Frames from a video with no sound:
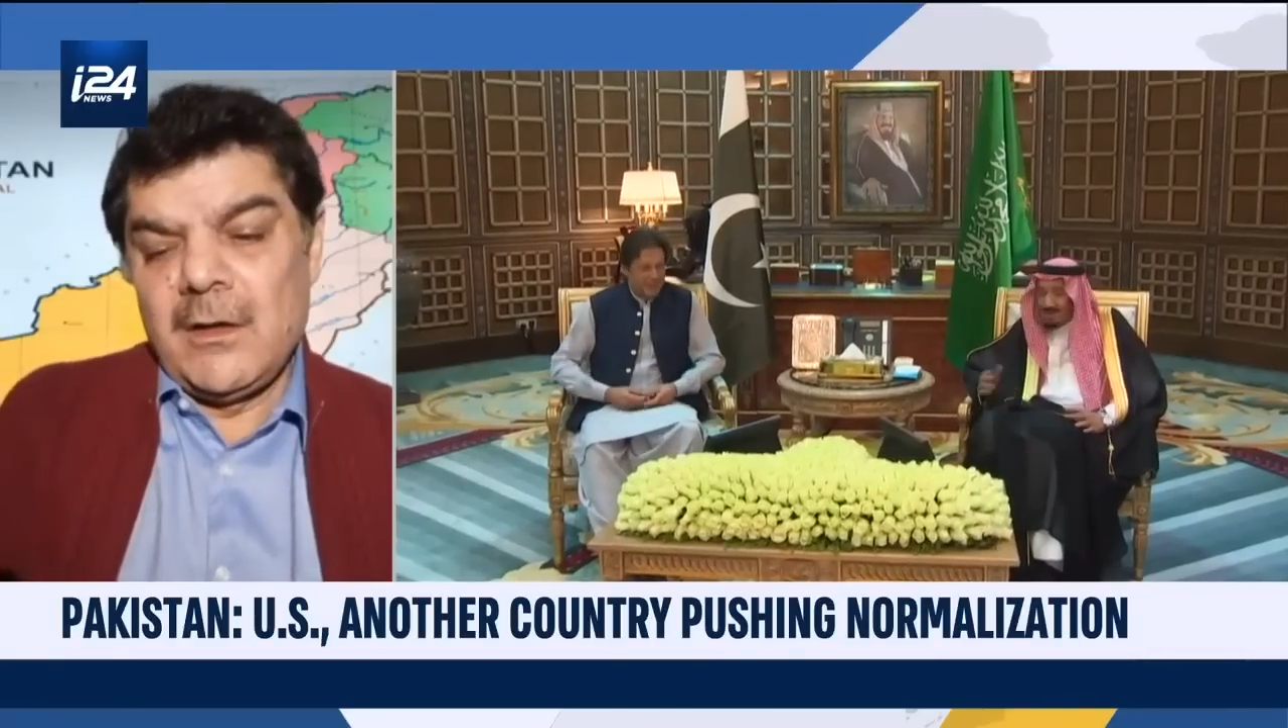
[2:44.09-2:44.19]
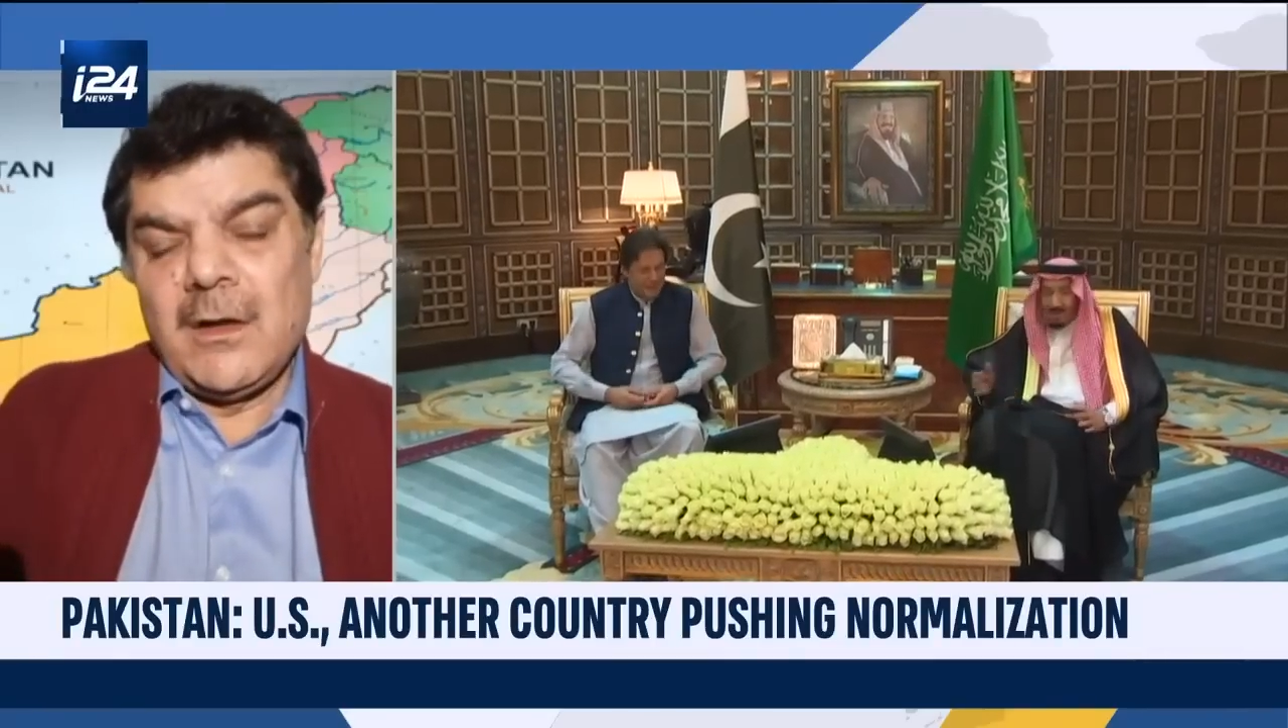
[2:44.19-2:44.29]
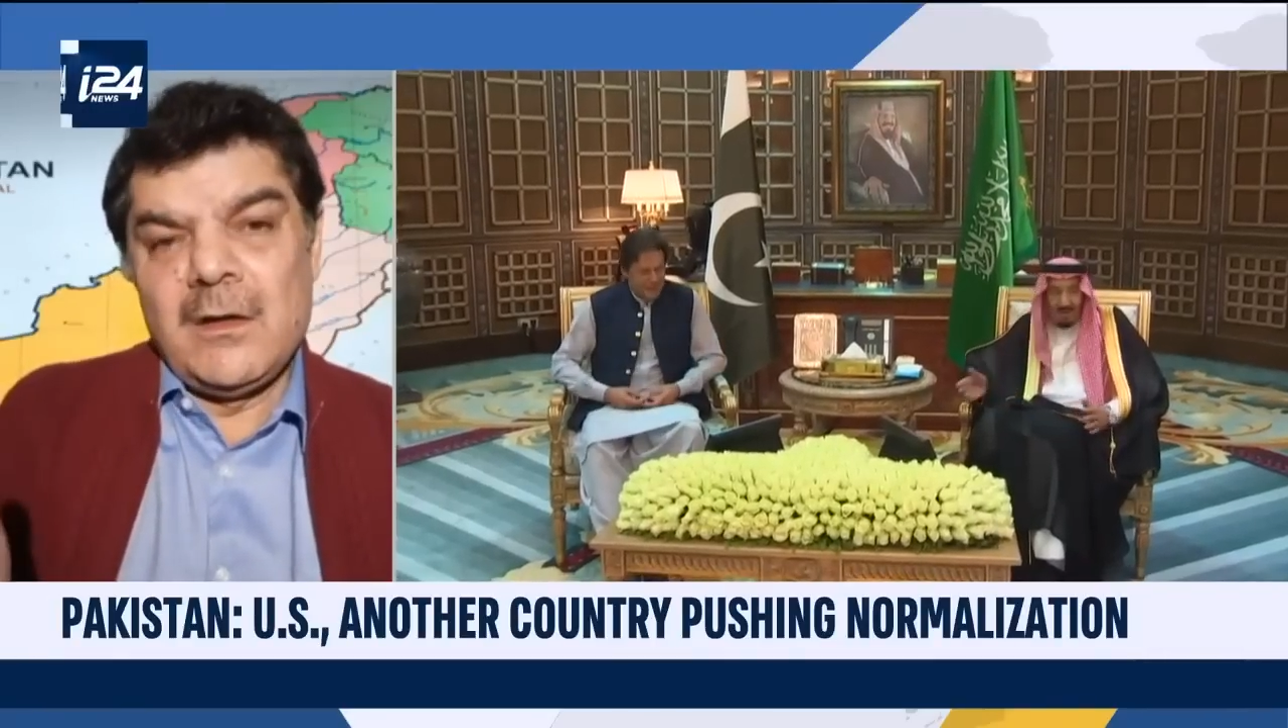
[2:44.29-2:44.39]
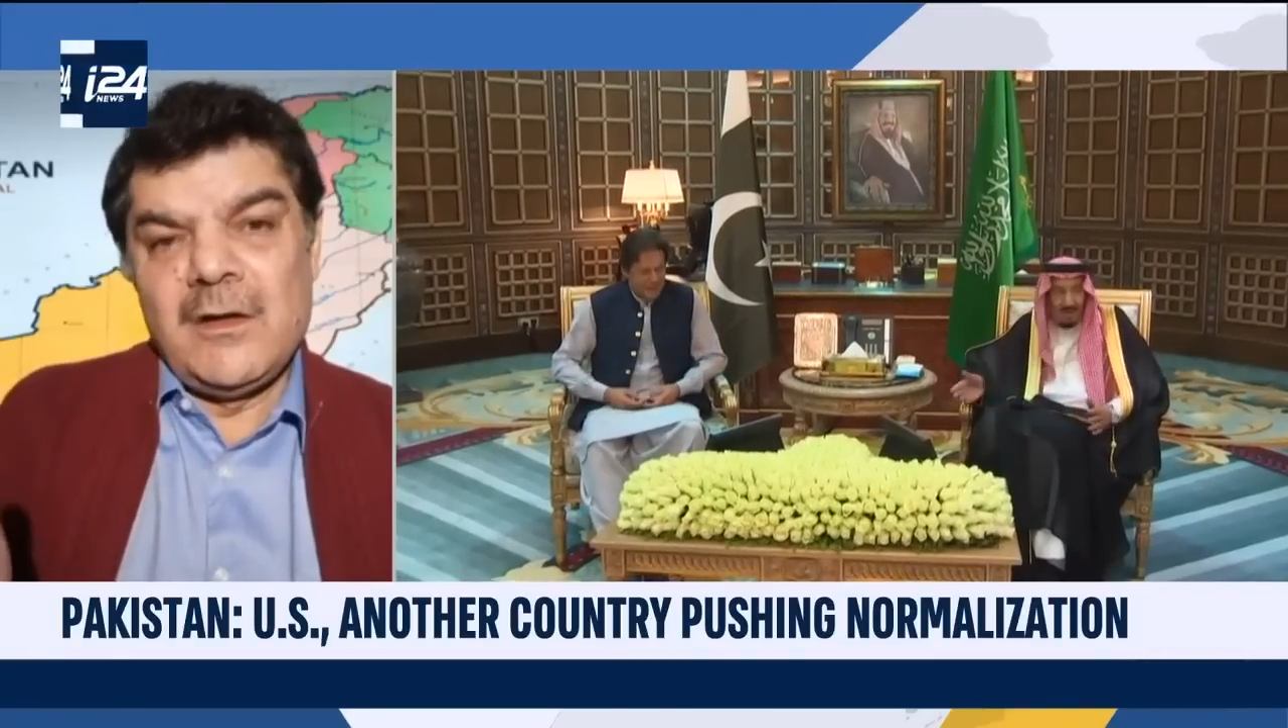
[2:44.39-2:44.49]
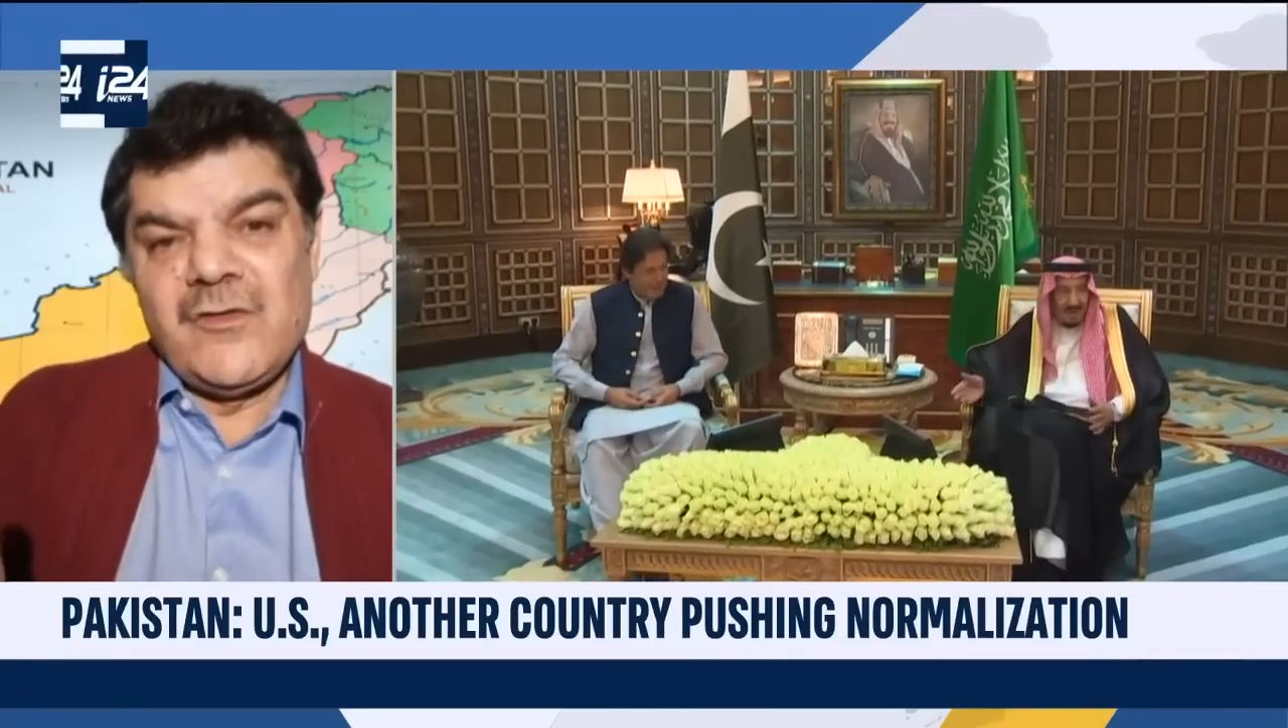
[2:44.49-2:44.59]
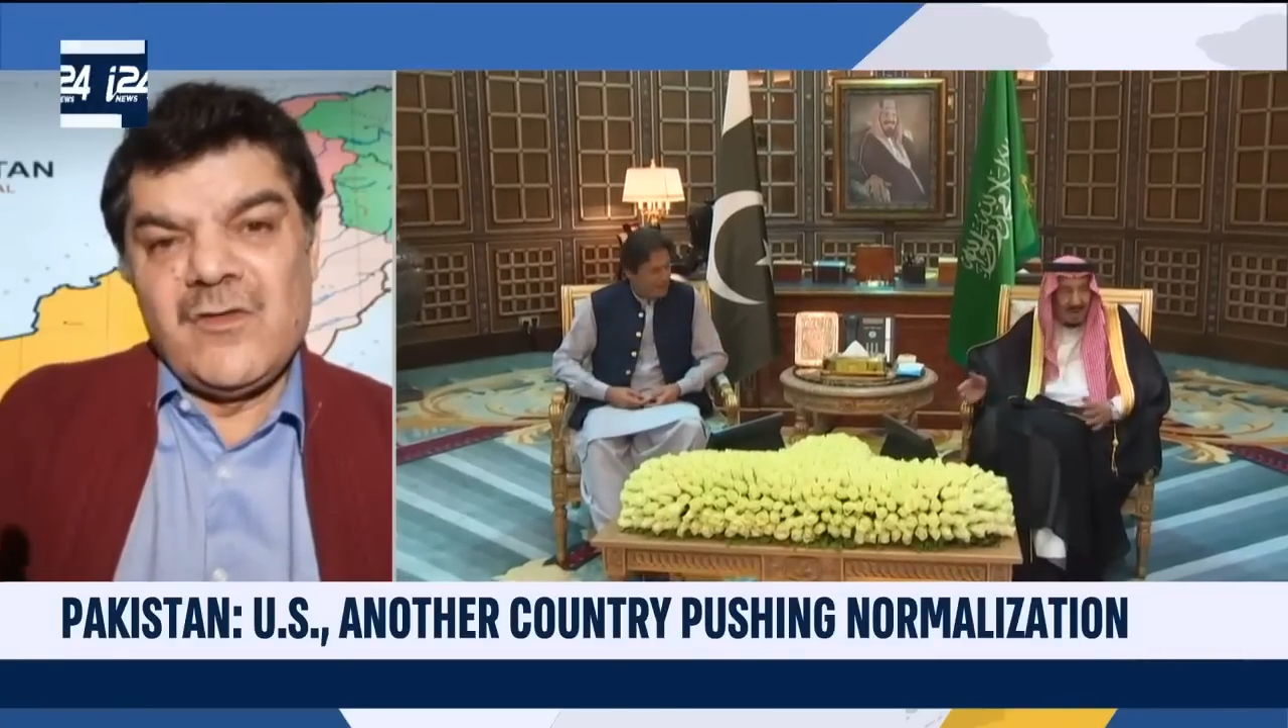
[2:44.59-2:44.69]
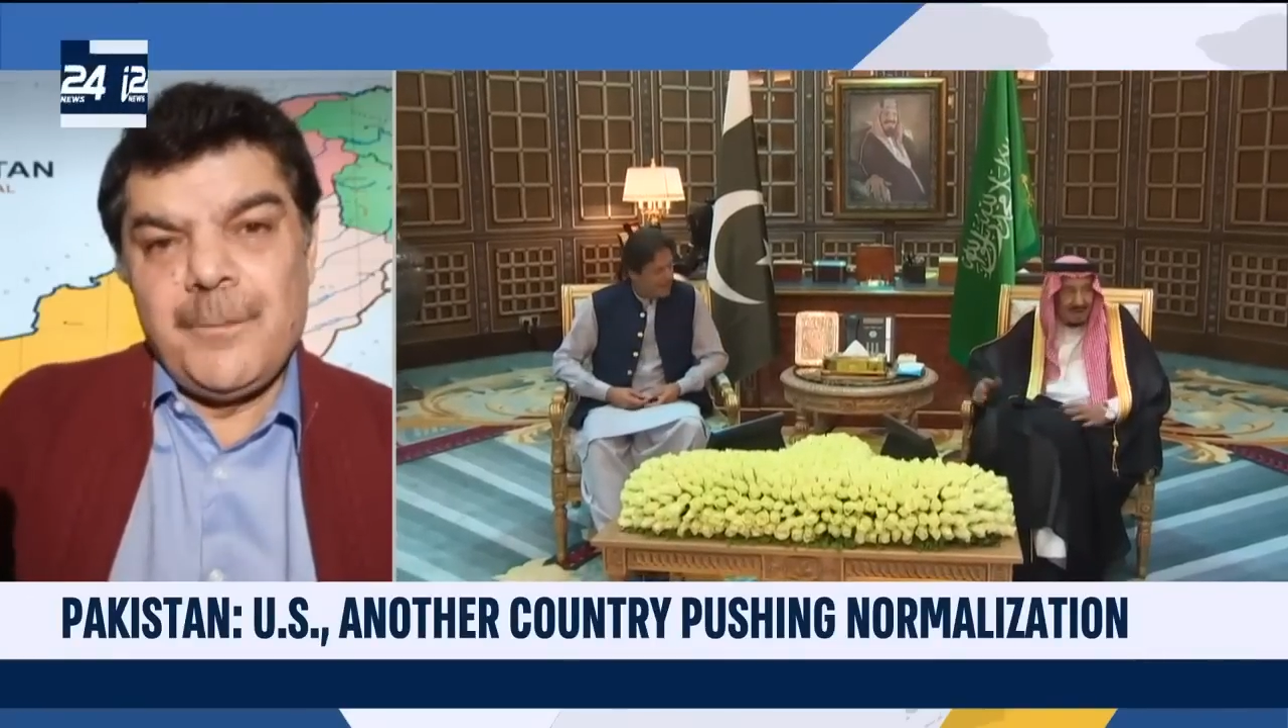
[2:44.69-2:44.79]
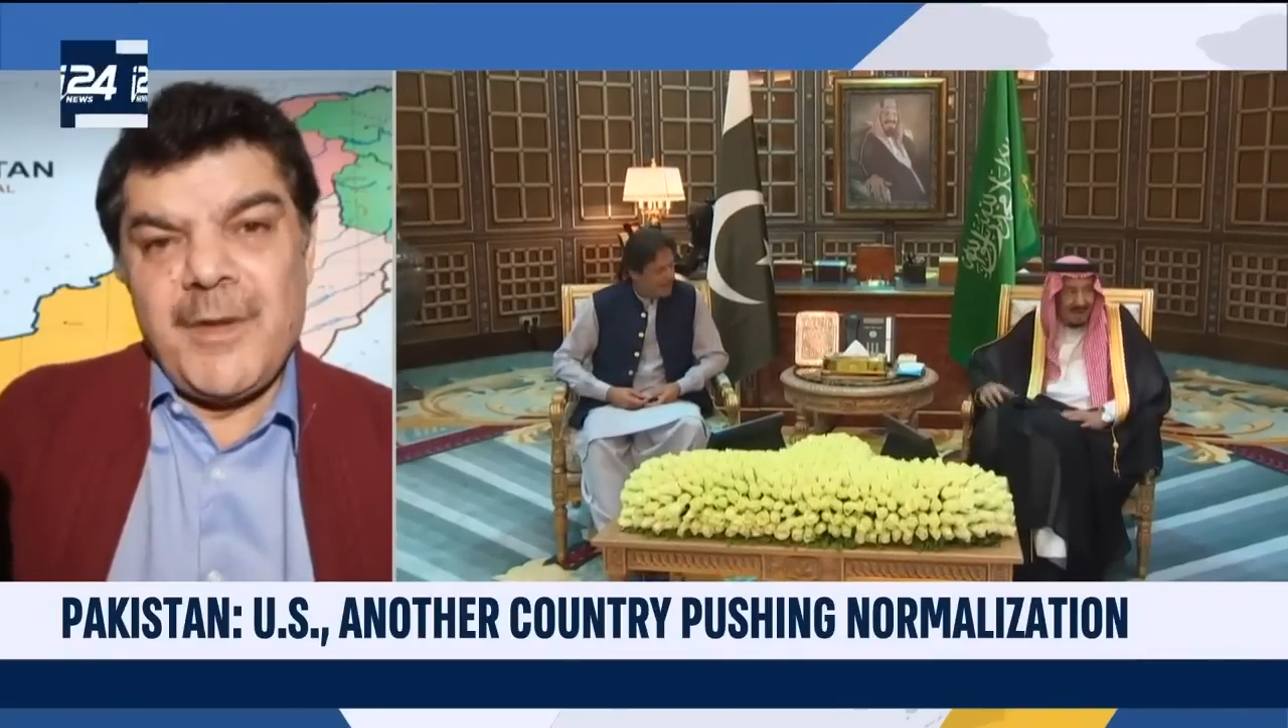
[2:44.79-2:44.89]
and unless the